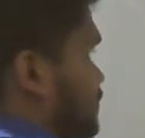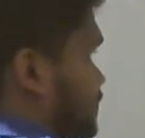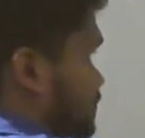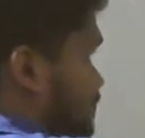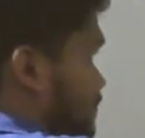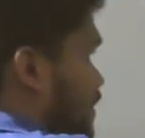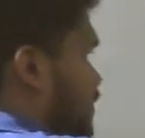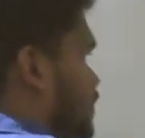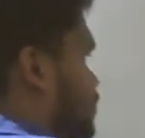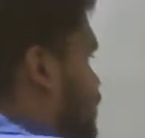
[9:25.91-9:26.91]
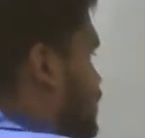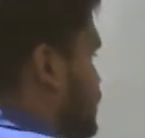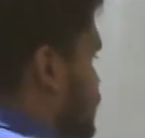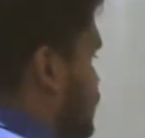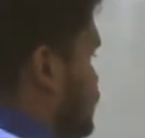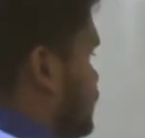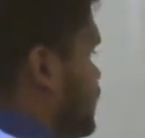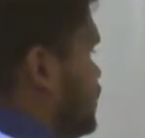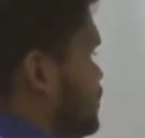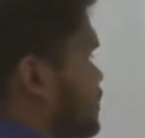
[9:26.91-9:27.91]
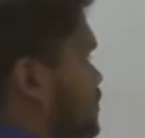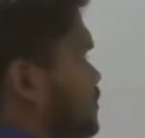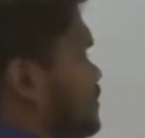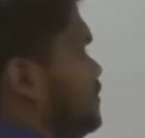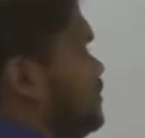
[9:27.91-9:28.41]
they have applied the self-attention